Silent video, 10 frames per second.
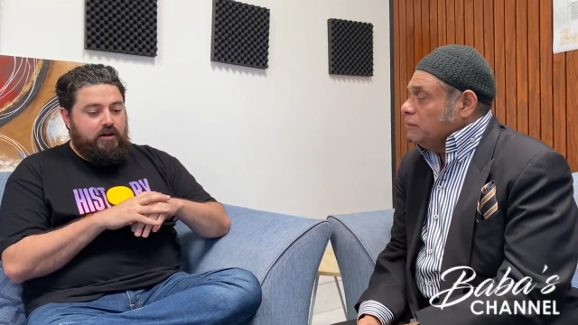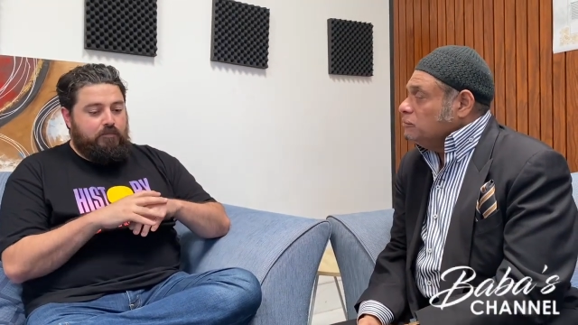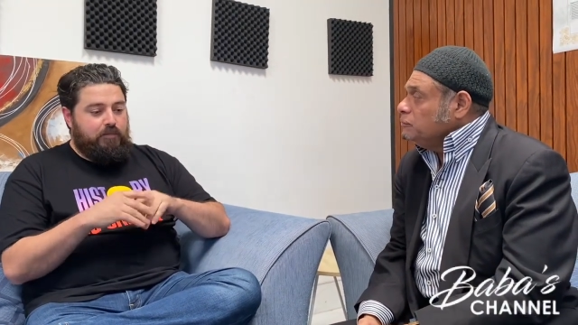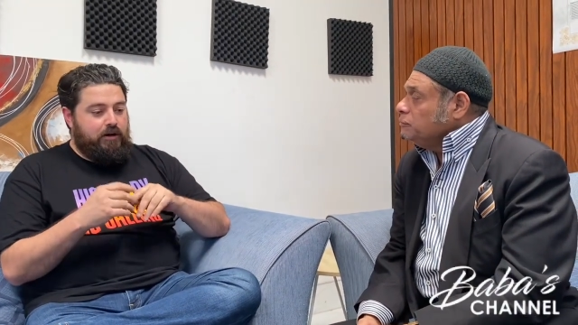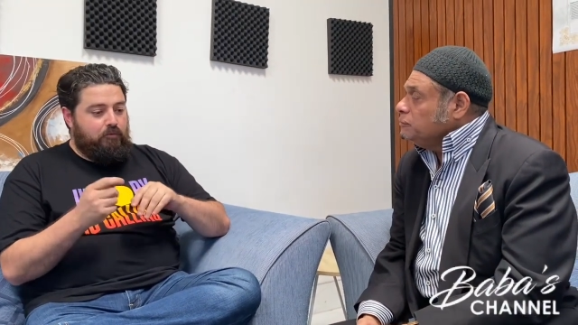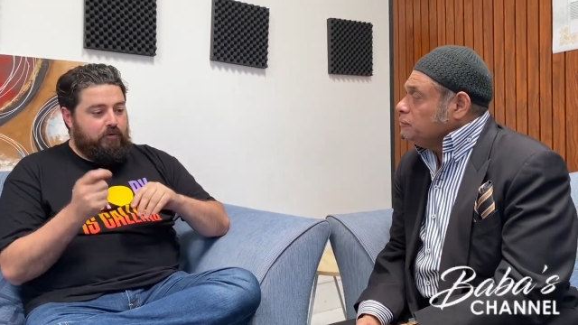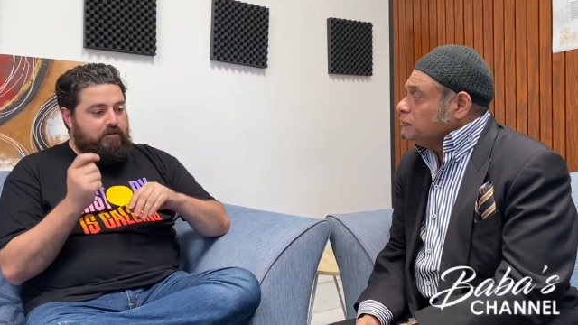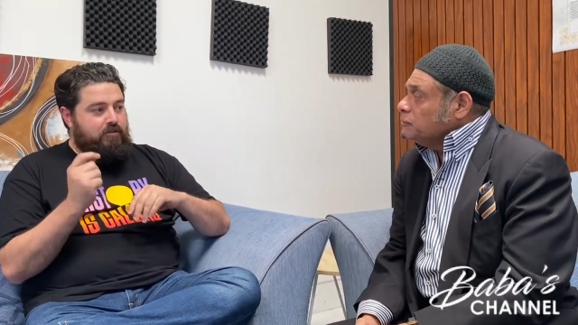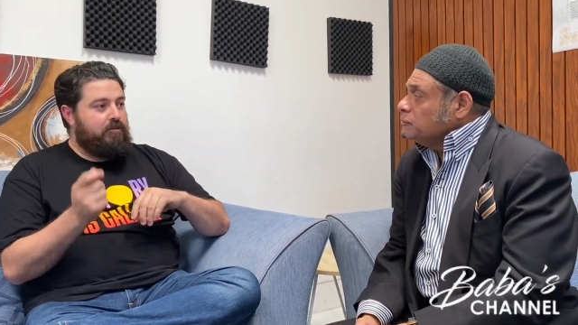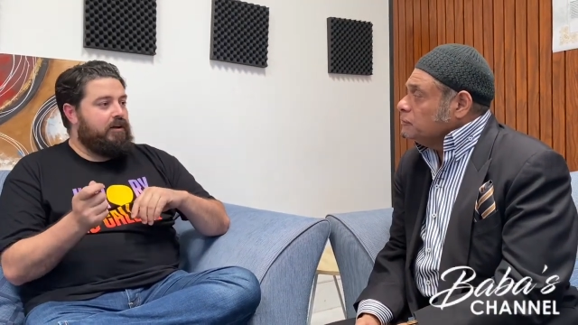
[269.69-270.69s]
Speaker 1: But we
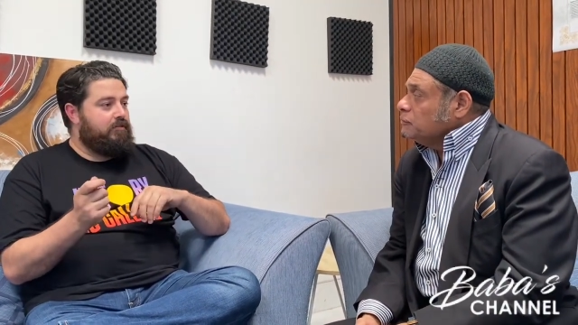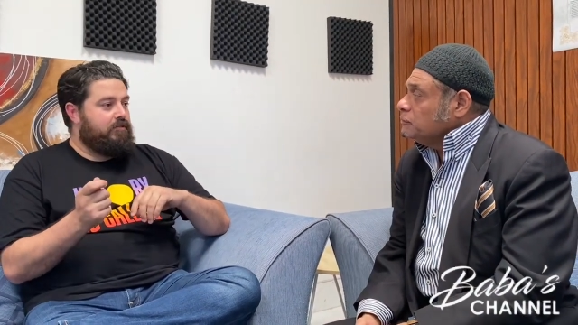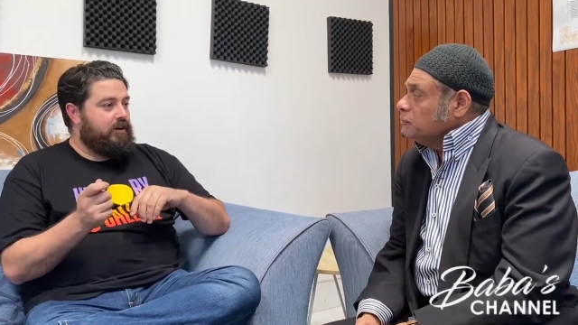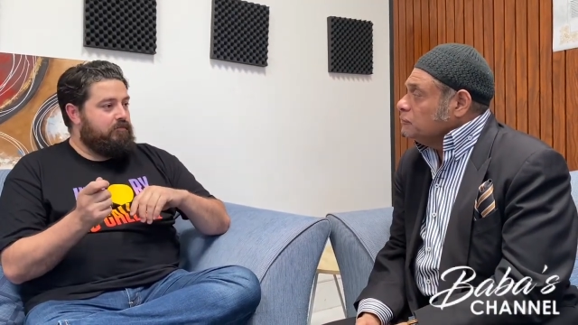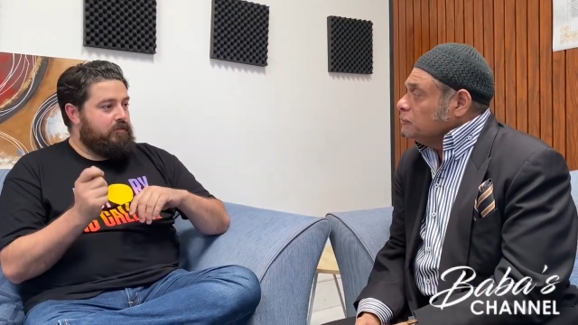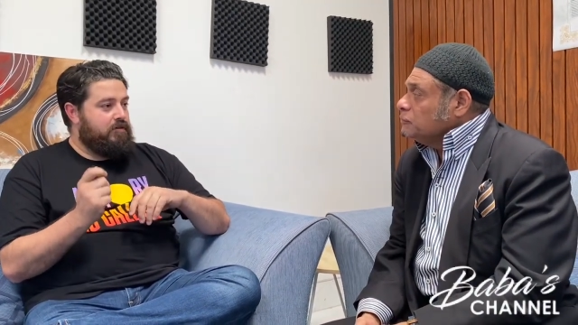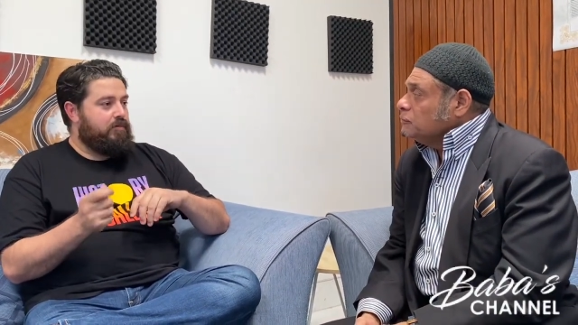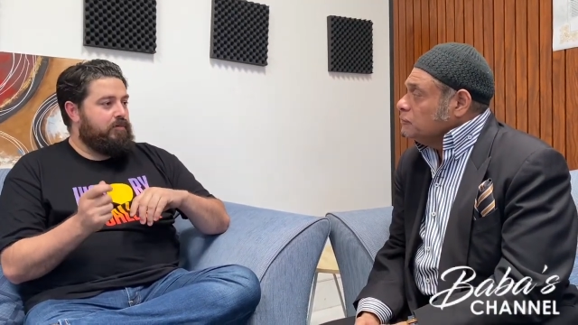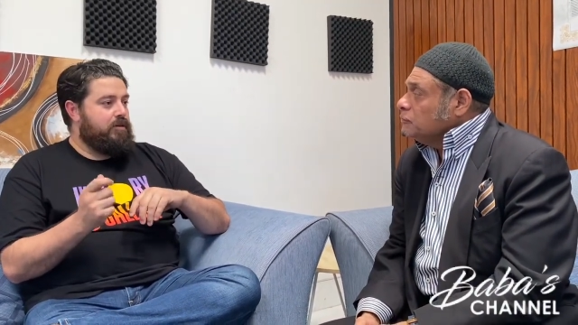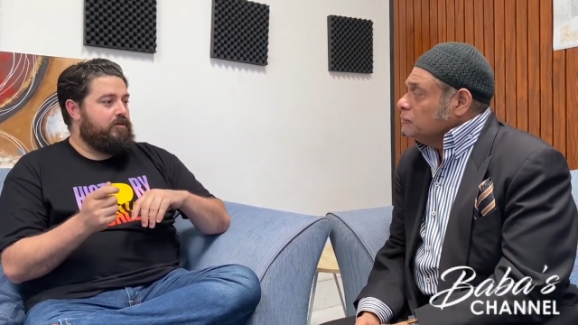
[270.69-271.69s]
still have that missing
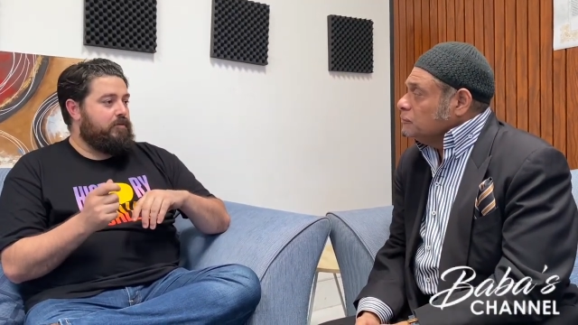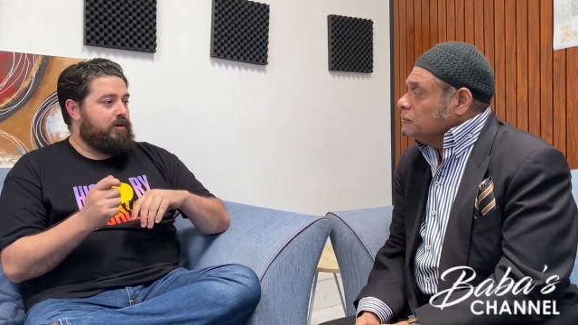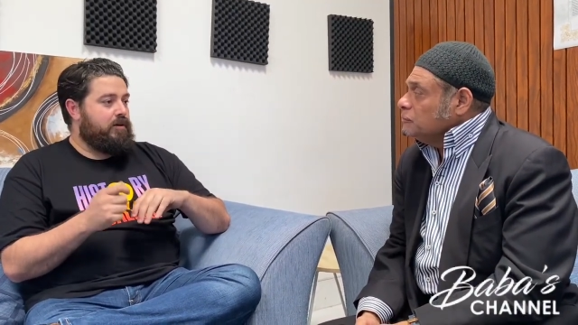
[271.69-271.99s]
piece when it